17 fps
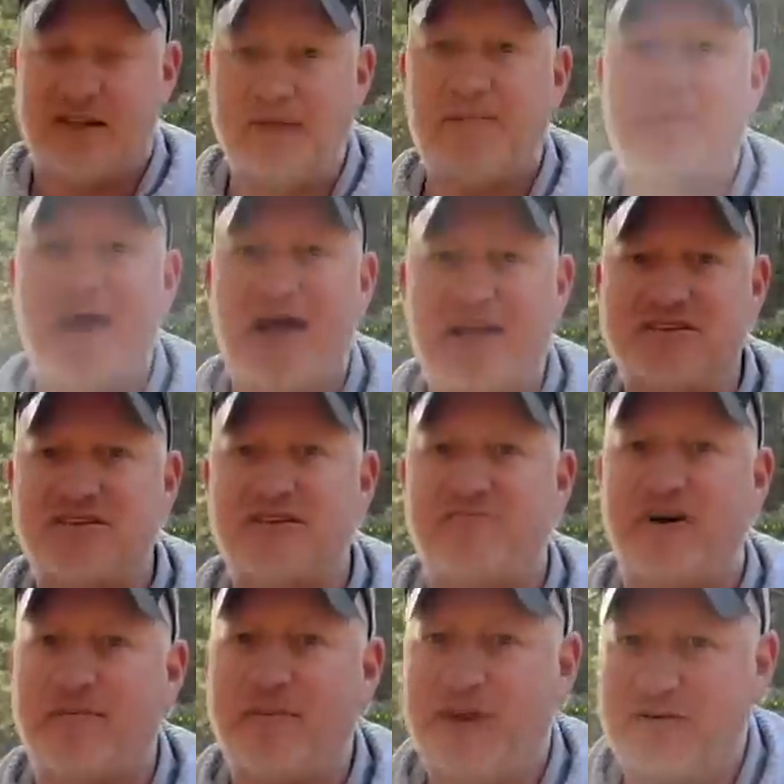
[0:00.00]
depends
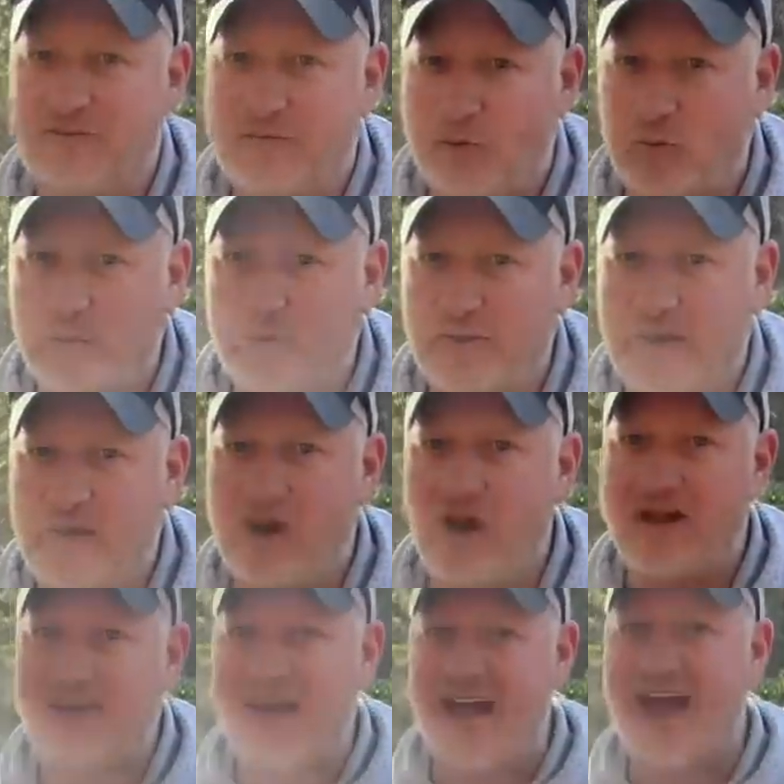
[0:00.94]
if I'm in full
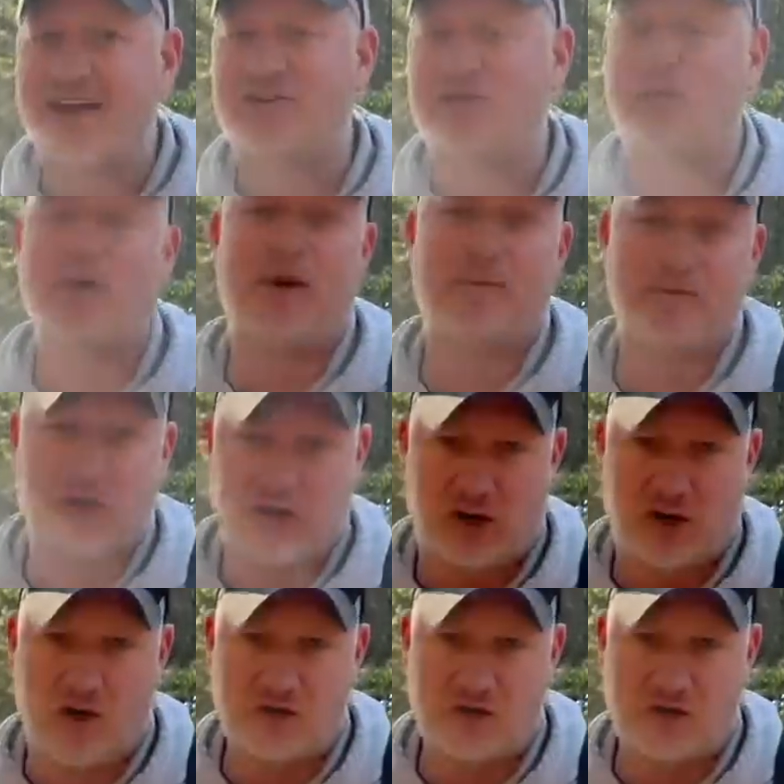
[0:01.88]
contact or what I'm going to call